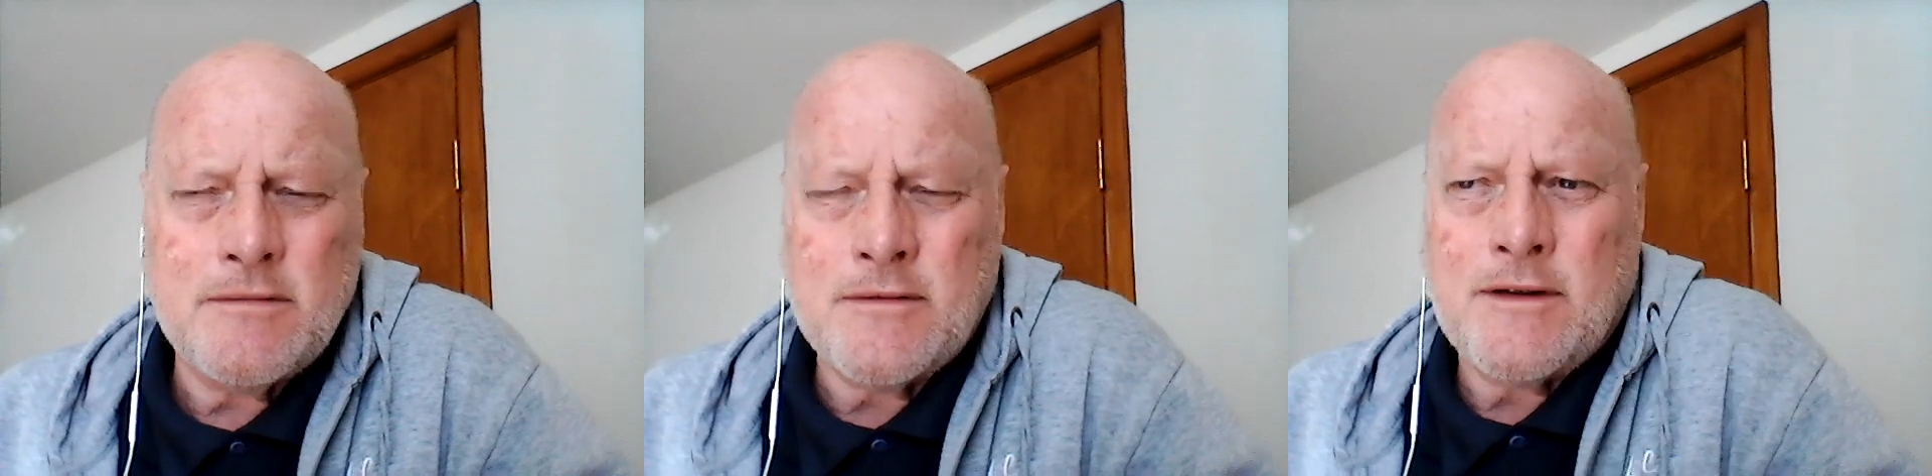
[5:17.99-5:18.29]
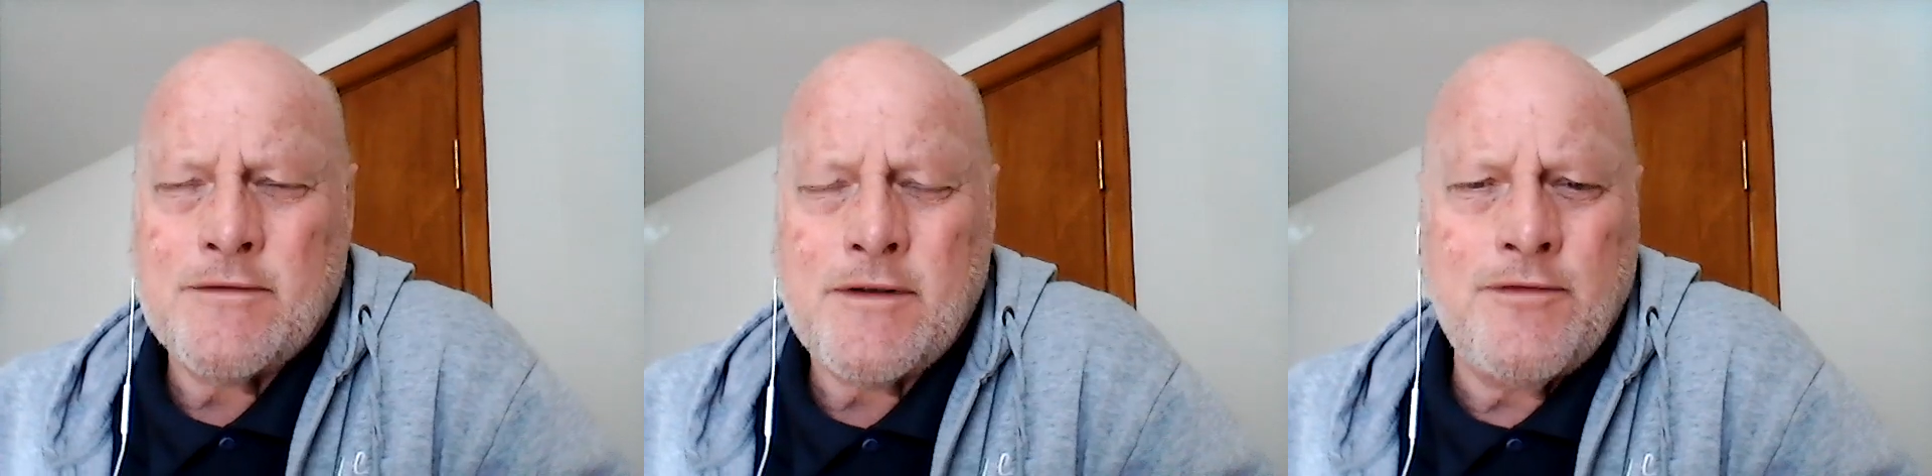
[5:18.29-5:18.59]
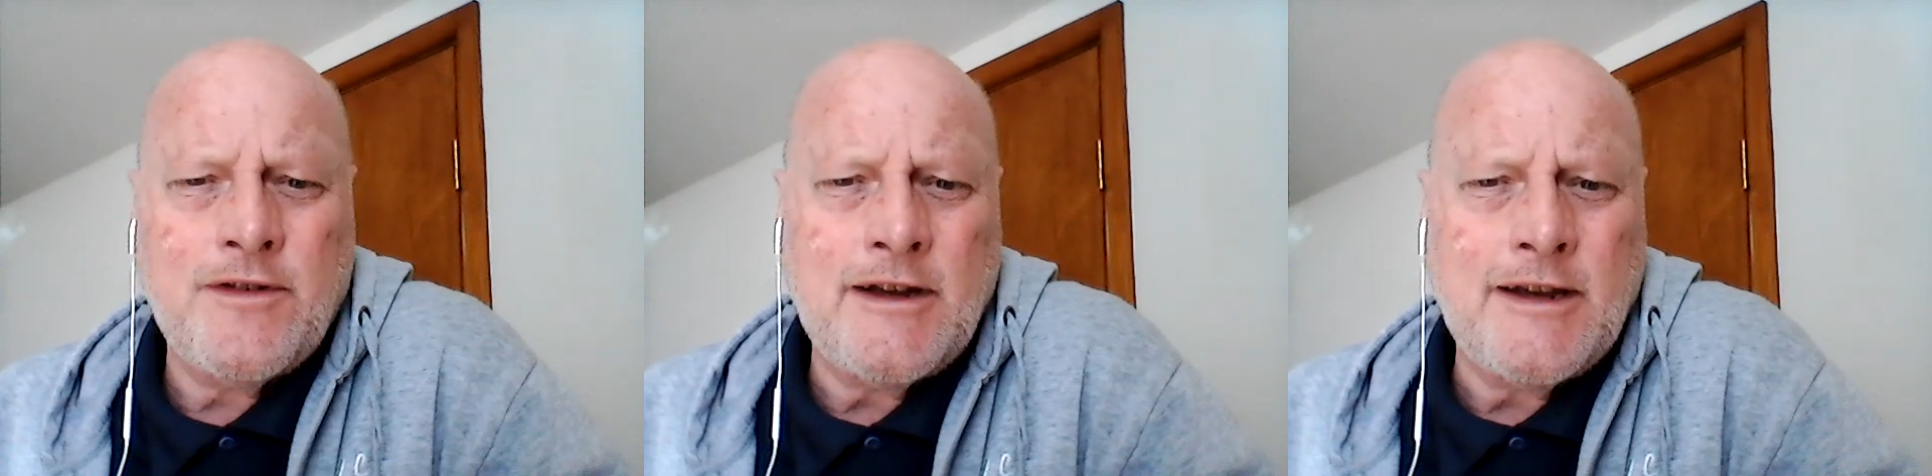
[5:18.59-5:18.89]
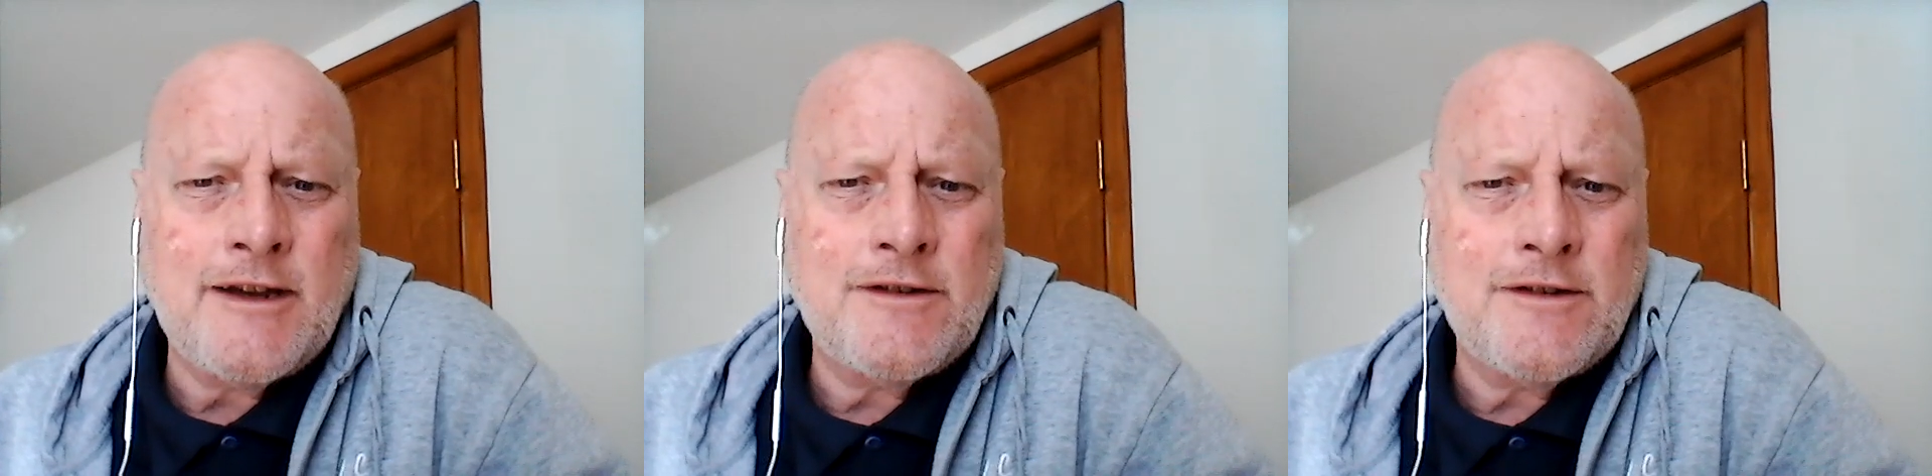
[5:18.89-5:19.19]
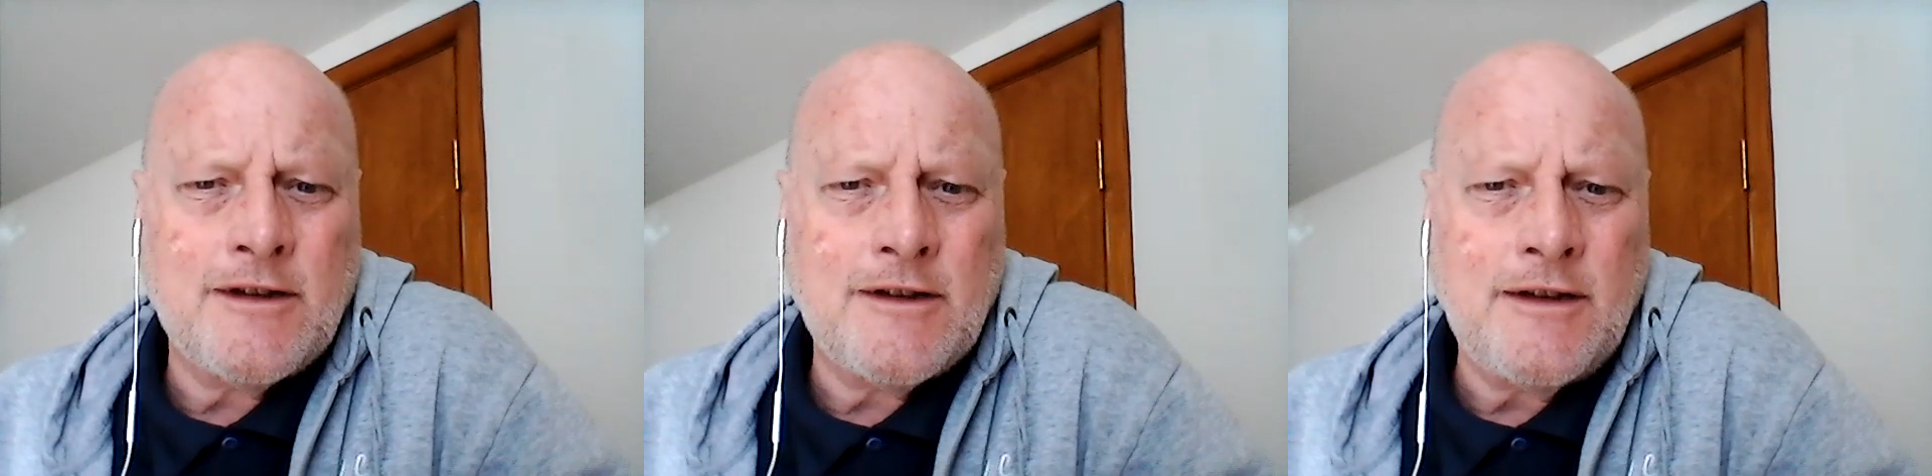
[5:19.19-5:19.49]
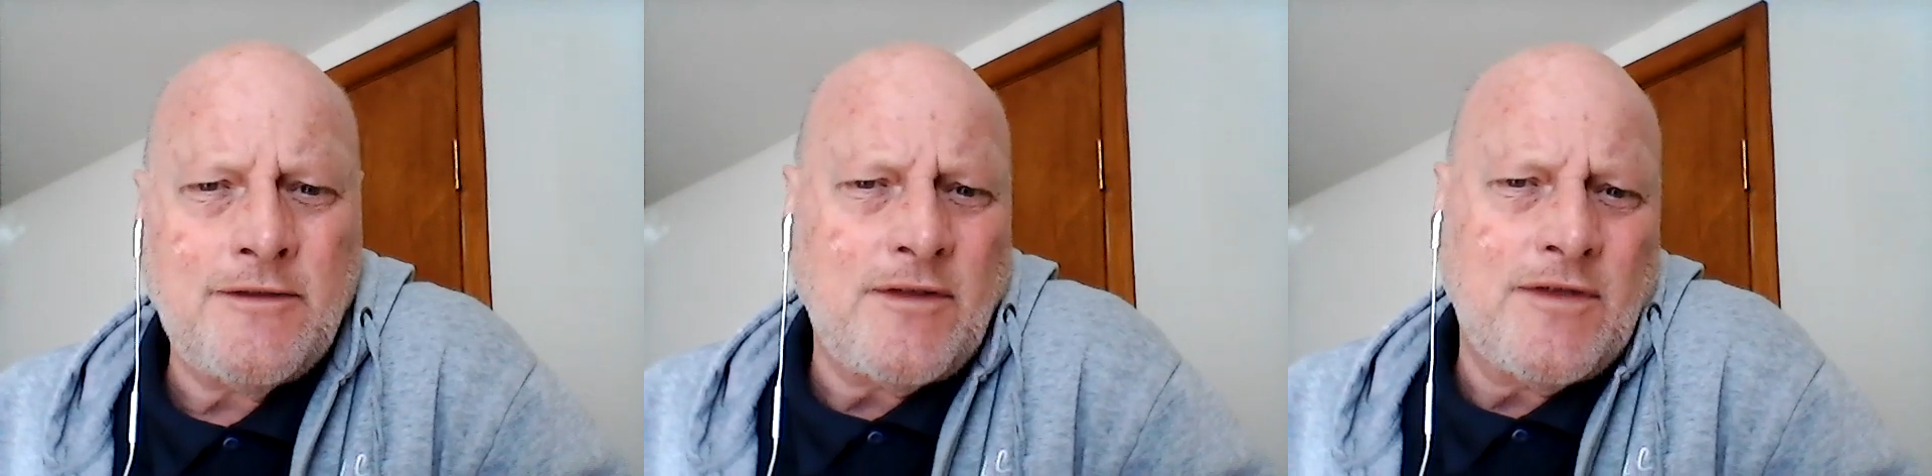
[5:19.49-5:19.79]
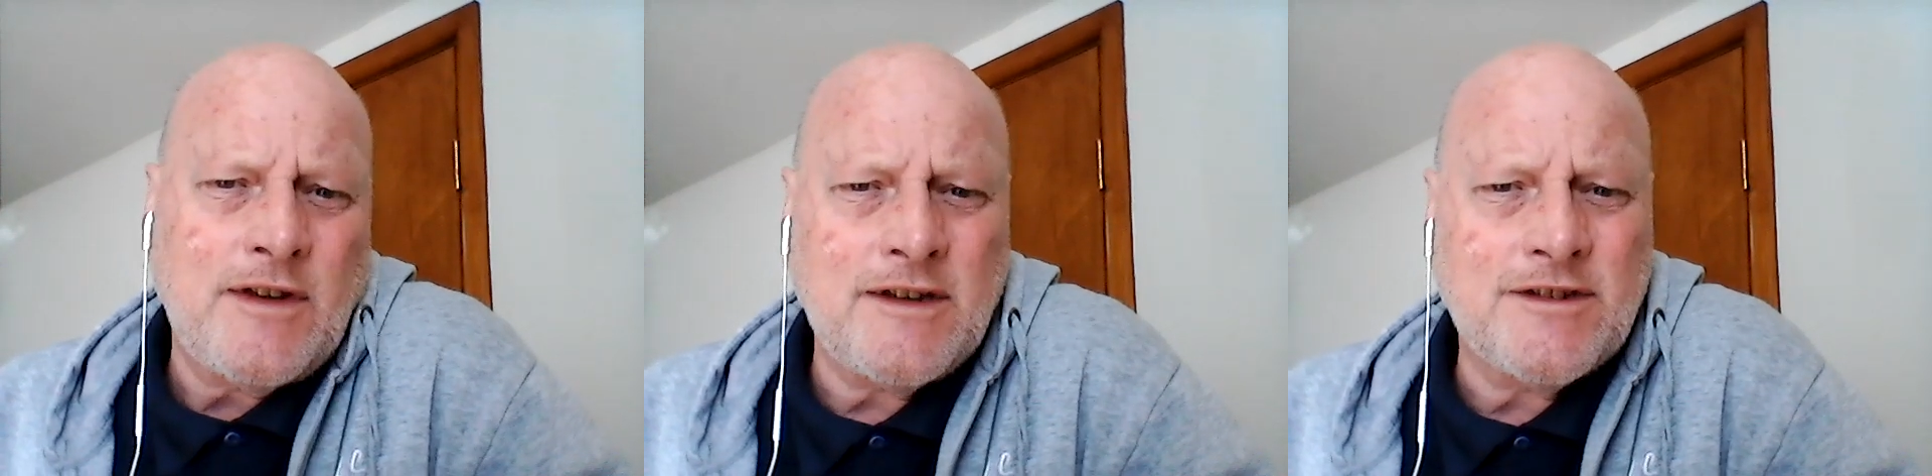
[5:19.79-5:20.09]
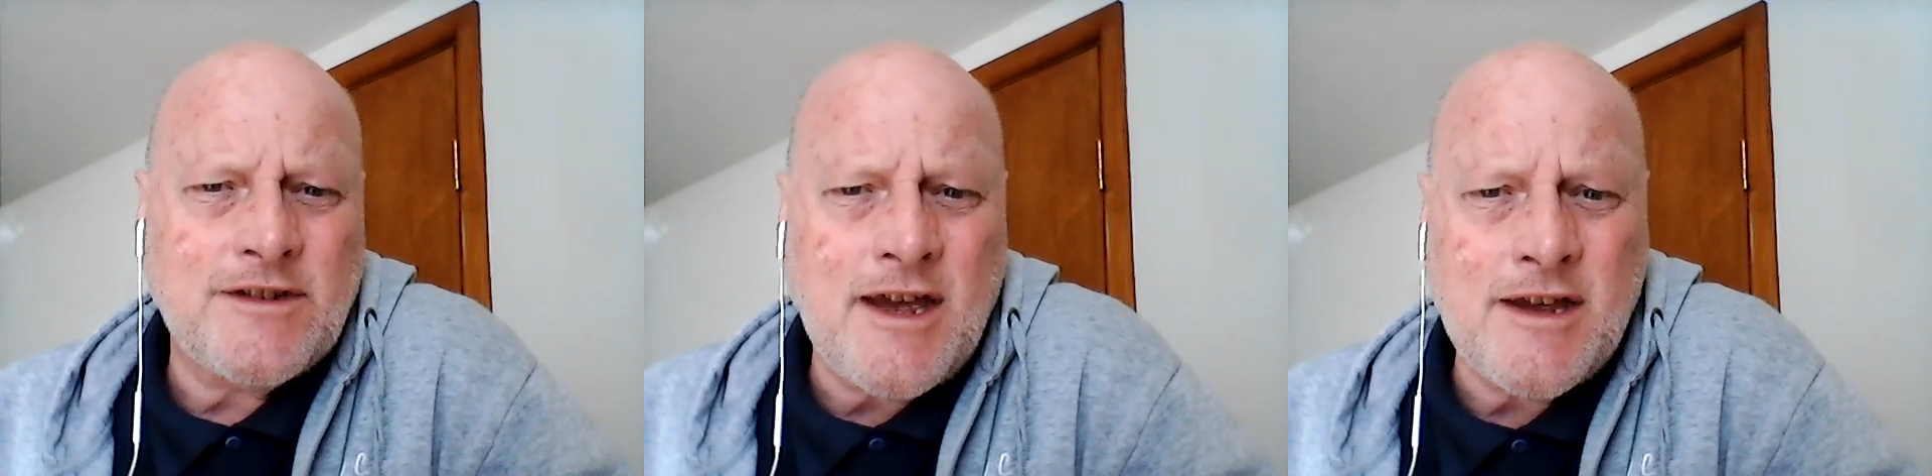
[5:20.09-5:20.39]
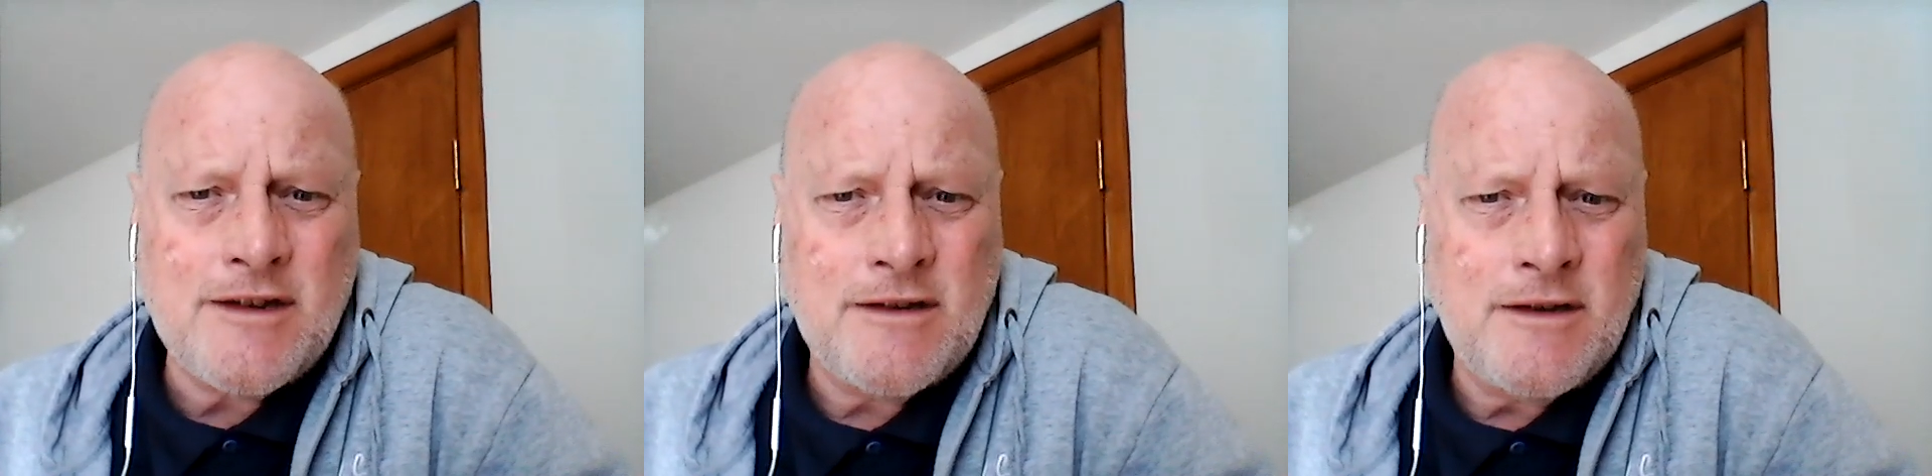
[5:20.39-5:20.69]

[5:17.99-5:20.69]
whatever I'm feeling internally, if I'm feeling sad,